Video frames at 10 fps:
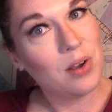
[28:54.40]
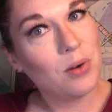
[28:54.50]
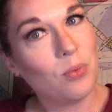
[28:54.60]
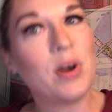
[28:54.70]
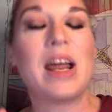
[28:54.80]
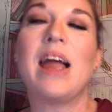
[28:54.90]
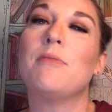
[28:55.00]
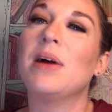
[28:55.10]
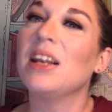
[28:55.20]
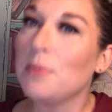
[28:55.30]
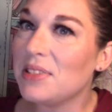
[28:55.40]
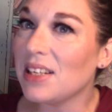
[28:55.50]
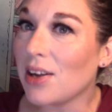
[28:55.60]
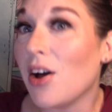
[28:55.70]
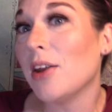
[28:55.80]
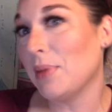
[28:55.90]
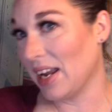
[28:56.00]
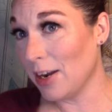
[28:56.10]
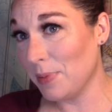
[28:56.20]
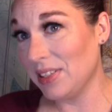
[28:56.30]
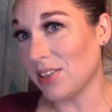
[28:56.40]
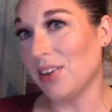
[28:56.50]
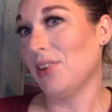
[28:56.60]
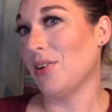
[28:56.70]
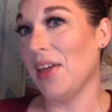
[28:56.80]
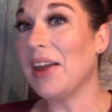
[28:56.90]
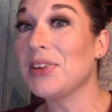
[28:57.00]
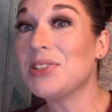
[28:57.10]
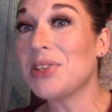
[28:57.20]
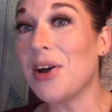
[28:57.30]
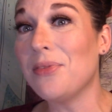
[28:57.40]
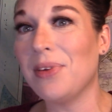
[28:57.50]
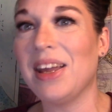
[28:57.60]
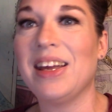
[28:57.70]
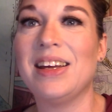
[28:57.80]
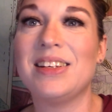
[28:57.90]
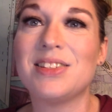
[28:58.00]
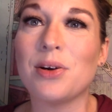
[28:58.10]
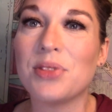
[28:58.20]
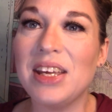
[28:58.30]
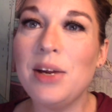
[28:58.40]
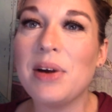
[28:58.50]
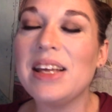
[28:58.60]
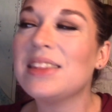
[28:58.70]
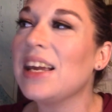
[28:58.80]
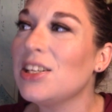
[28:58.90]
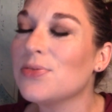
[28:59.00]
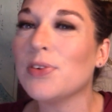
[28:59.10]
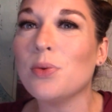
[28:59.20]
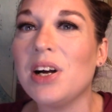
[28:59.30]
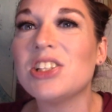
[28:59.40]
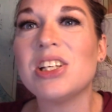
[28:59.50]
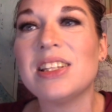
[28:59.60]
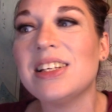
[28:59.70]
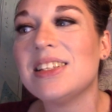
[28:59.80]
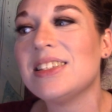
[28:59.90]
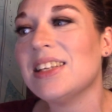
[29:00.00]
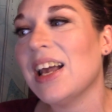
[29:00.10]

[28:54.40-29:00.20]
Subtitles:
when I have my lipstick on and my hairpiece on and all that good stuff. And so anyway, thanks for watching this.